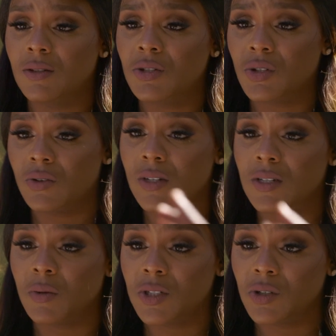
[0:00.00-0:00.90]
sure
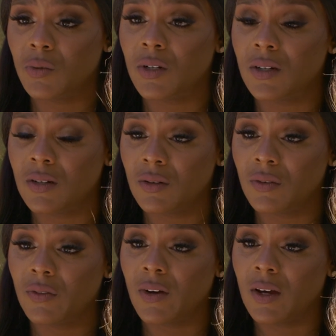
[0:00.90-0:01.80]
that's what you want to do
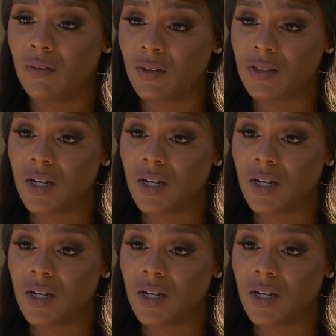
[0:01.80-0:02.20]
forever,